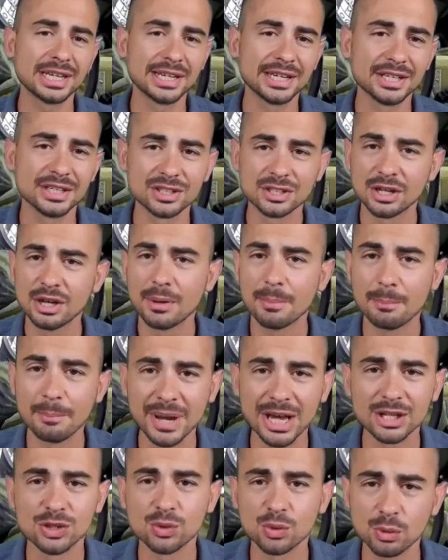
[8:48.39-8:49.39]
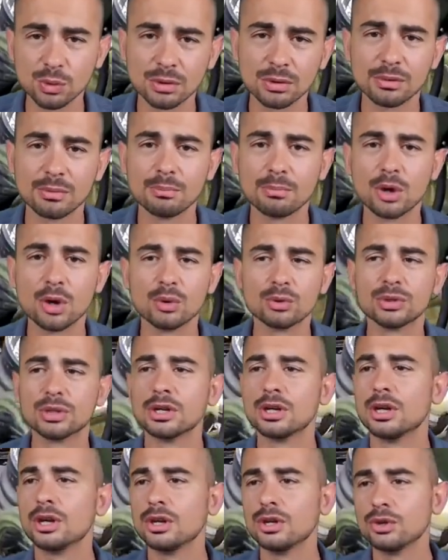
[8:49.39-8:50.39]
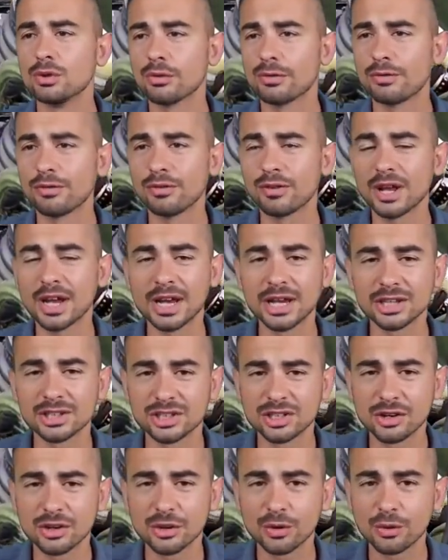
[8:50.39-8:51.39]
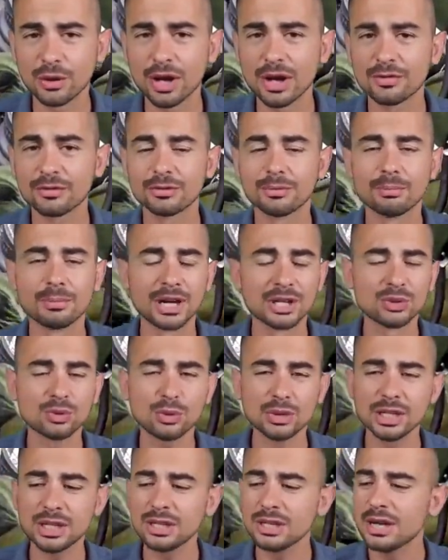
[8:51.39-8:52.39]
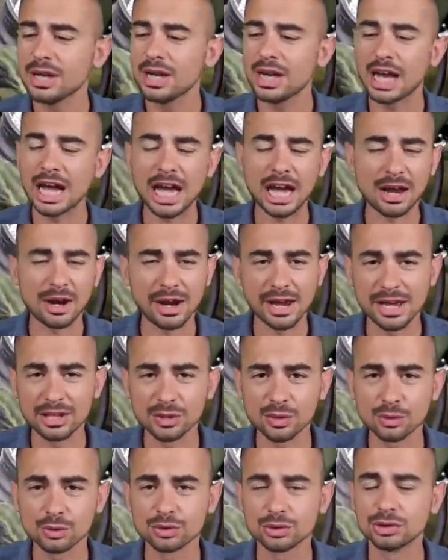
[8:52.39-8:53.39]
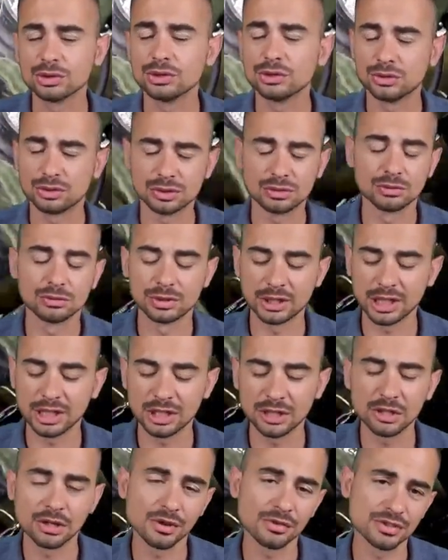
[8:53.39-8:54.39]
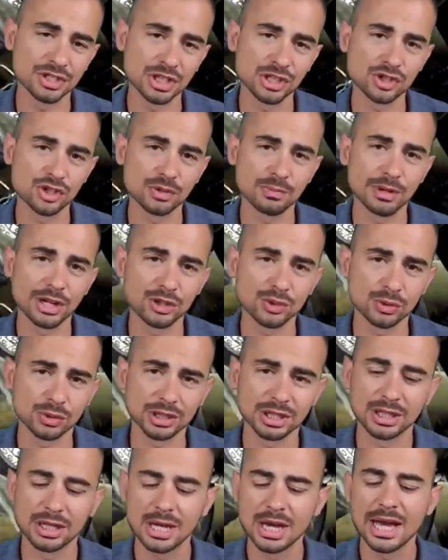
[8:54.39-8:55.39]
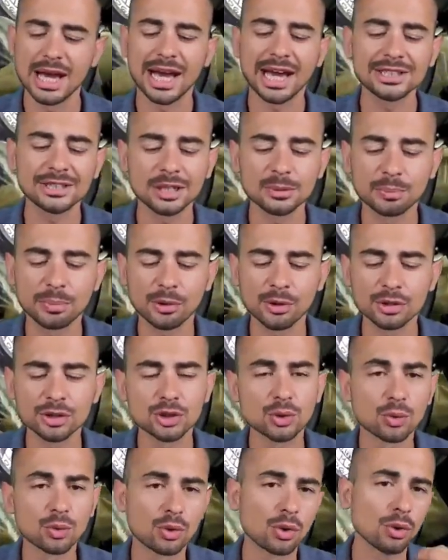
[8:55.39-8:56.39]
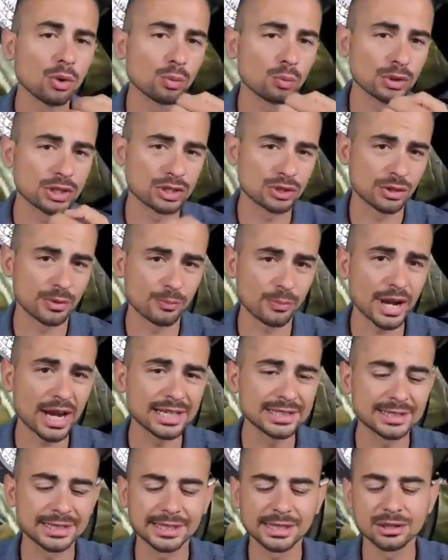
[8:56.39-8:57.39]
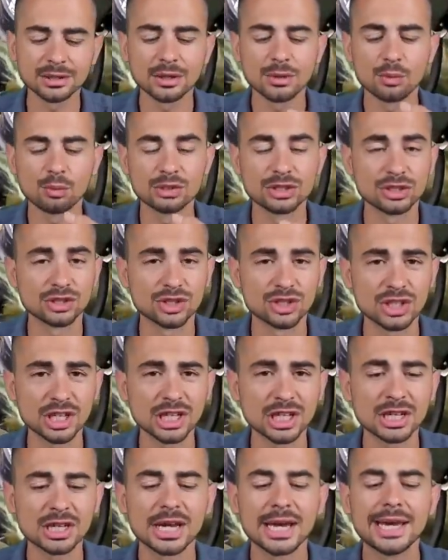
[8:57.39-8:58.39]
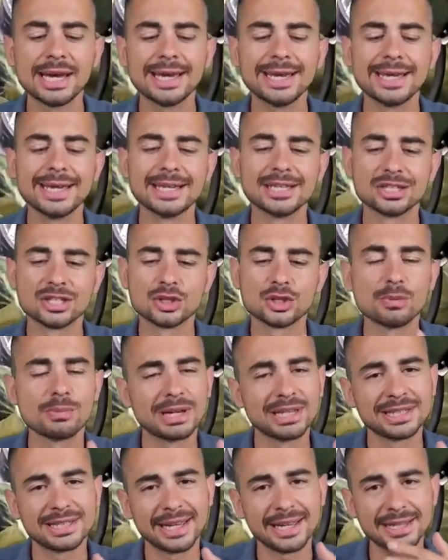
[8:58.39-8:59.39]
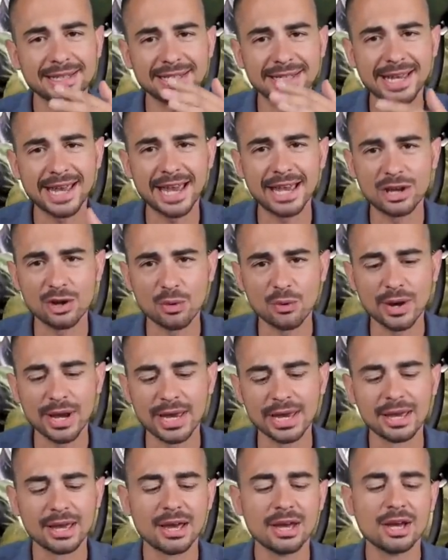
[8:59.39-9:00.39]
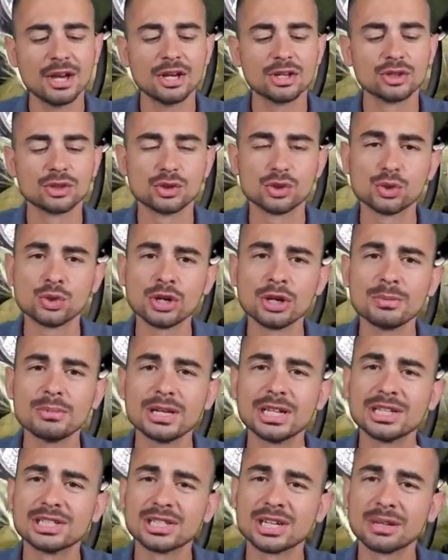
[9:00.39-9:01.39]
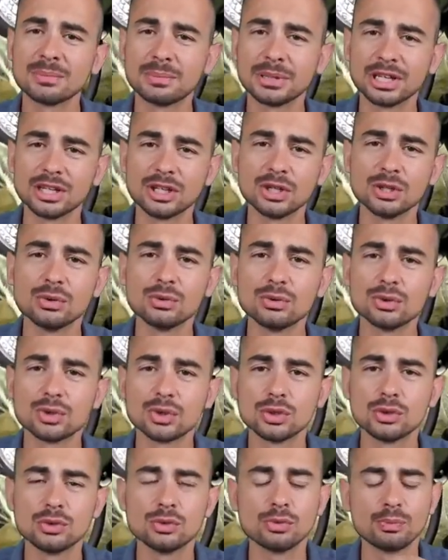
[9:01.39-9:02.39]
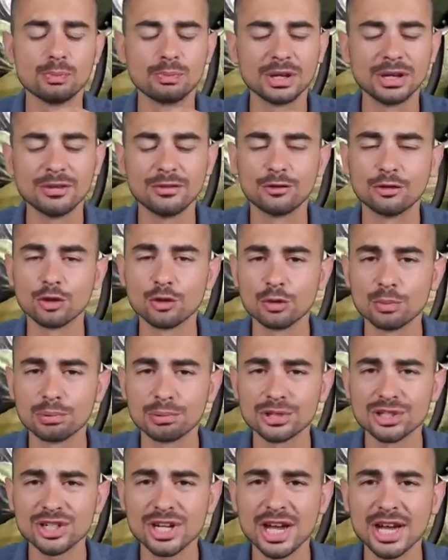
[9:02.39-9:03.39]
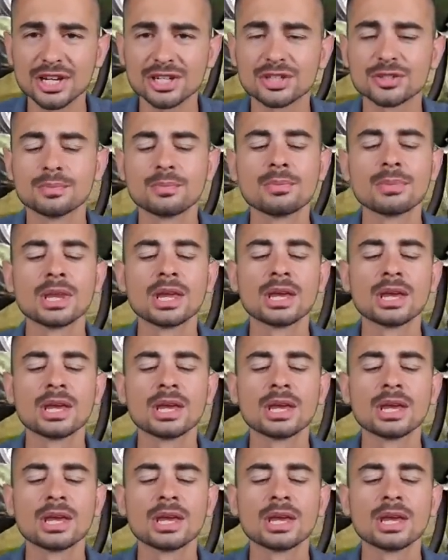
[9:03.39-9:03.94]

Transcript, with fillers: is manual mode you're flying the aircraft manually uh, and you're taking care of the engine manually. At that point, your goal with the right hand, with the stick, is to maintain the AOA. So trim is helping you to be very precise.